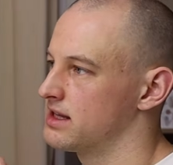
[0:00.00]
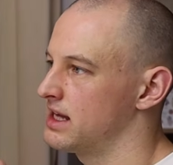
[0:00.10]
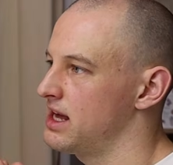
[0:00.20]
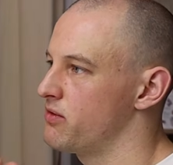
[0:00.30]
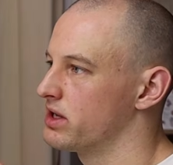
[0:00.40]
The
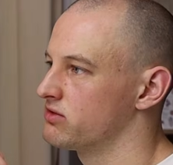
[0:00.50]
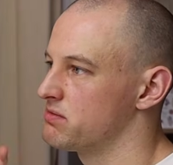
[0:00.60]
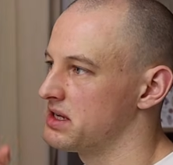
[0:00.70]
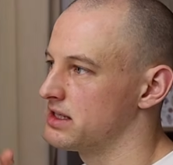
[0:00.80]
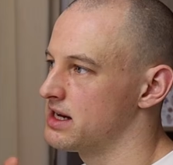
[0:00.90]
key ones would
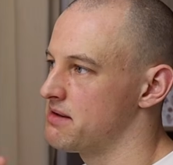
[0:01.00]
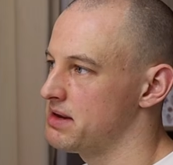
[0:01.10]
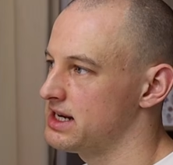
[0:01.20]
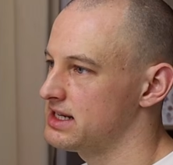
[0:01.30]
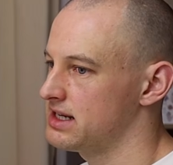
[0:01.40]
be
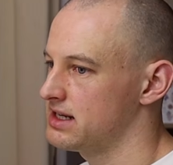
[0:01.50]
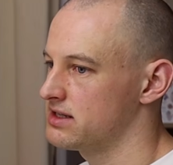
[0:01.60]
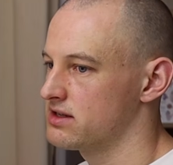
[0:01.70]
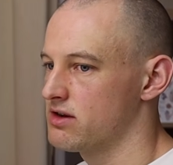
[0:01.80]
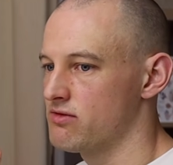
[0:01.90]

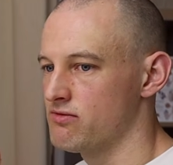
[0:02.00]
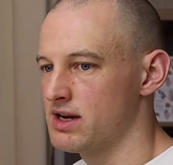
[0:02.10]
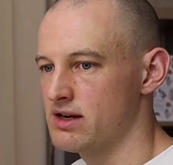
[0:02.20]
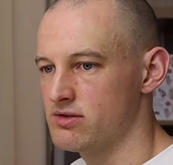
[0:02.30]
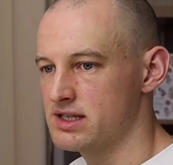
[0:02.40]
diabetes,
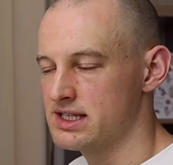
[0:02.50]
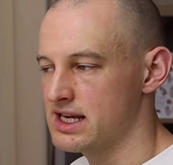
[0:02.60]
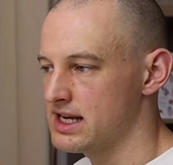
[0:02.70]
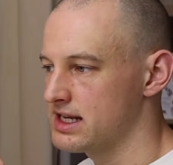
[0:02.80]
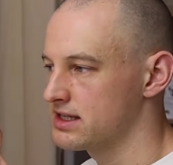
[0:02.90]
renal
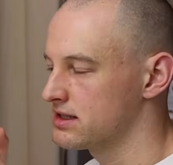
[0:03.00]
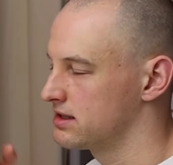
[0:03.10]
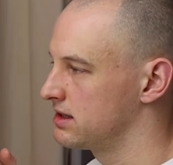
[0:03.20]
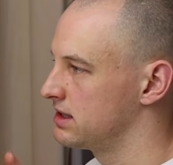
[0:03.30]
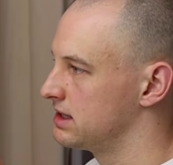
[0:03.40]
disease.
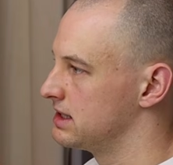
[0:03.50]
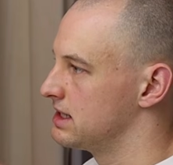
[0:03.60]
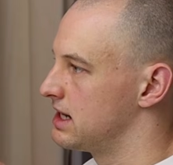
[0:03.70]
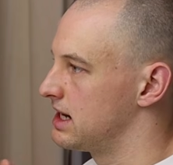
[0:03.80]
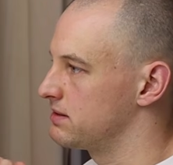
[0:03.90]

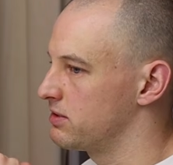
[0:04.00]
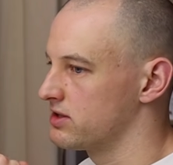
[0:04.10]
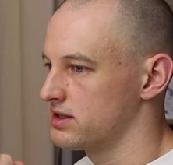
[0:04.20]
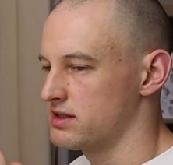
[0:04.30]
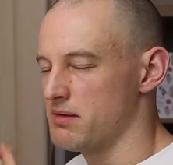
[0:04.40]
I suppose
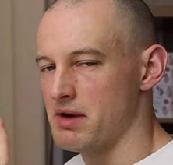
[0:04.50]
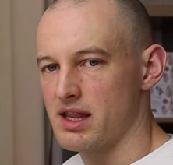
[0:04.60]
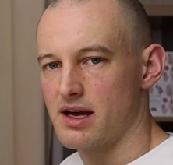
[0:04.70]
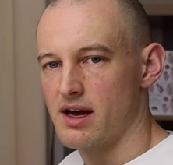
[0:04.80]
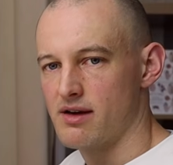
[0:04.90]
there's some
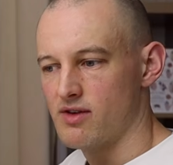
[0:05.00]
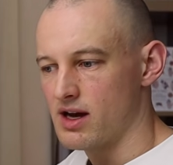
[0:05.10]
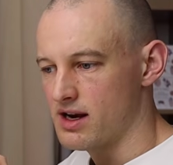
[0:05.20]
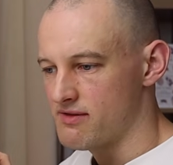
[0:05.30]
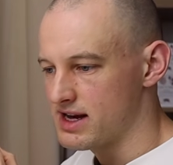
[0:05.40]
other kind of
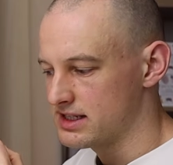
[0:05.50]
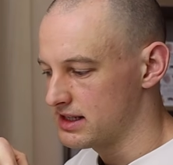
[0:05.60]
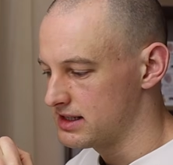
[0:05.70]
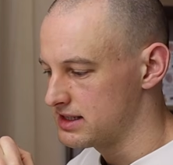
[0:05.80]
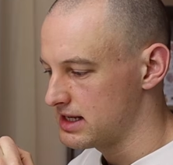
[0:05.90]

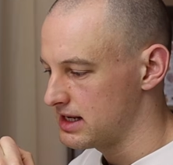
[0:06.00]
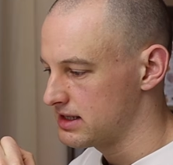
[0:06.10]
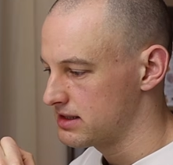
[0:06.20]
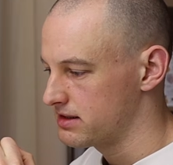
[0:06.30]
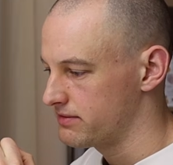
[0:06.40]
cardiovascular
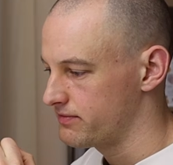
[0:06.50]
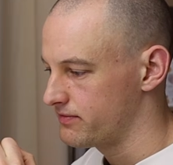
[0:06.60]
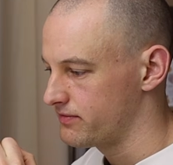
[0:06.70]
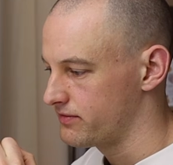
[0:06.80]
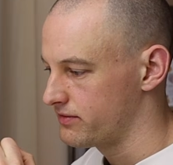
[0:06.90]
disease.
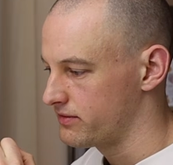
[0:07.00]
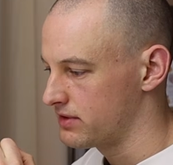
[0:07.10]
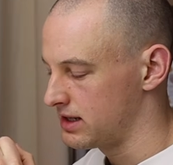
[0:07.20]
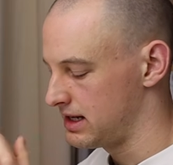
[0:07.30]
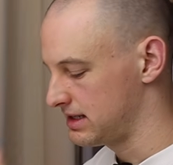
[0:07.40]

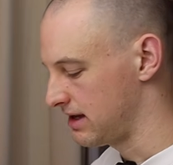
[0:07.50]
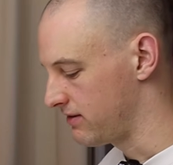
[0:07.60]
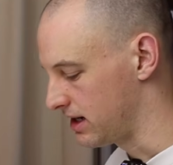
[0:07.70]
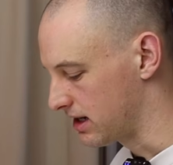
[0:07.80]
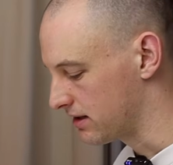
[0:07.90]
Now let's have
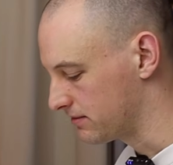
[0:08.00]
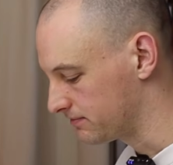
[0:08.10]
a look.